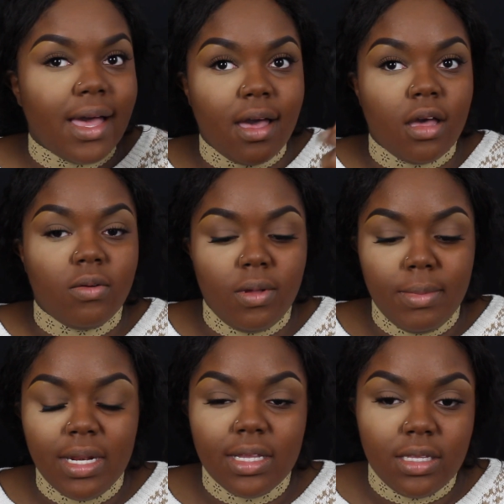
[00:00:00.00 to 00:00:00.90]
I
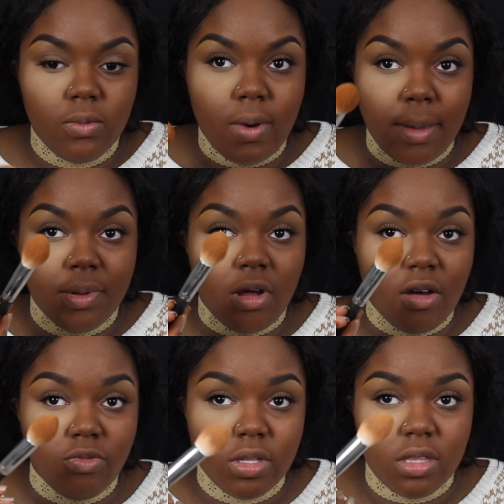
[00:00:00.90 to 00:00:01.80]
immediately wipe it
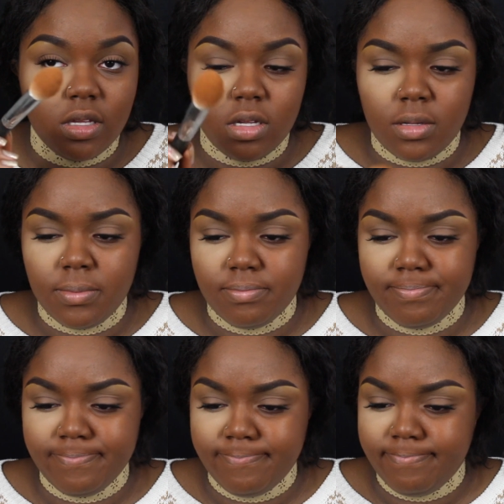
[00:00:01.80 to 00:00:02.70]
off with a
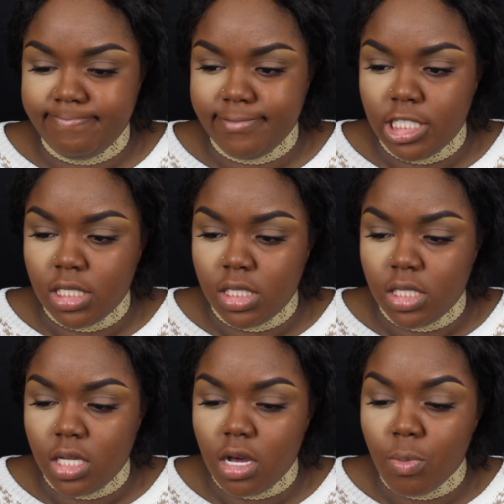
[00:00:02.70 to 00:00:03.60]

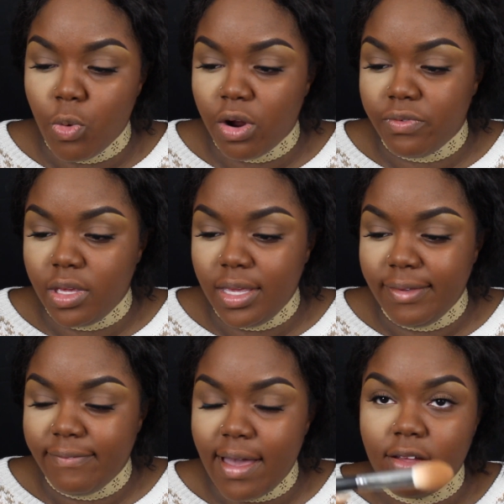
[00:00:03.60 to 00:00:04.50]

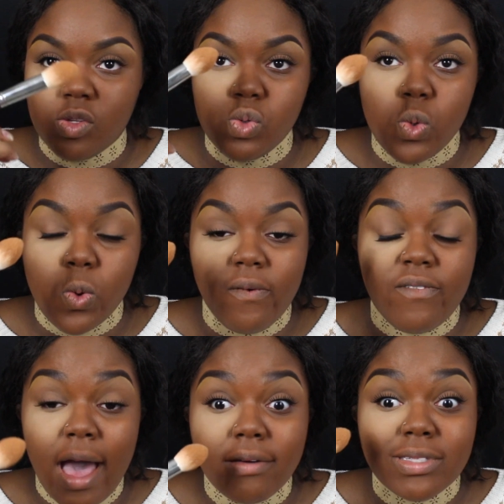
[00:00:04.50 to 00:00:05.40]
Morphe
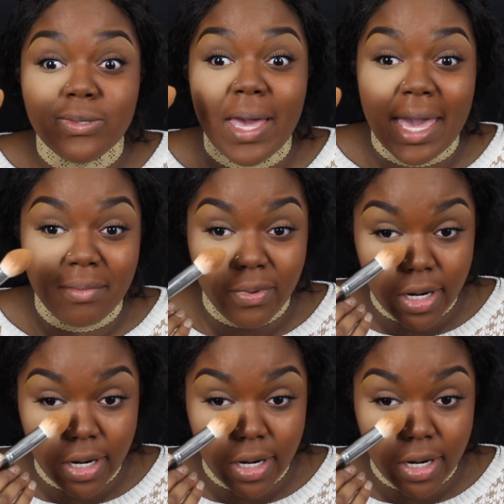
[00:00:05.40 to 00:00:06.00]
528